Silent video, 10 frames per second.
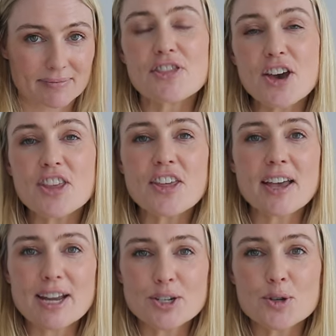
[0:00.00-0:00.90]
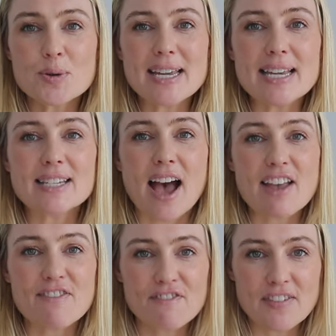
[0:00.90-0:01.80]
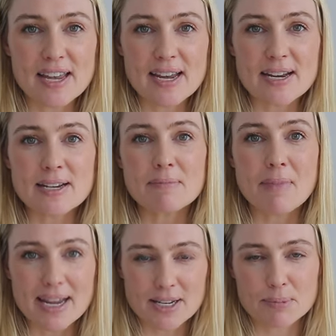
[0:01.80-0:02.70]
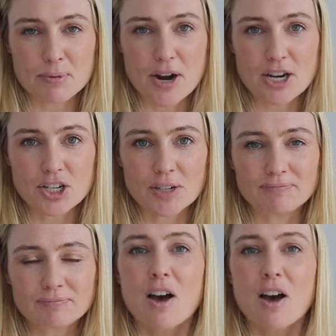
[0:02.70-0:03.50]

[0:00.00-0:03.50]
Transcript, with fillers: The third thing I do is I feed my inspiration.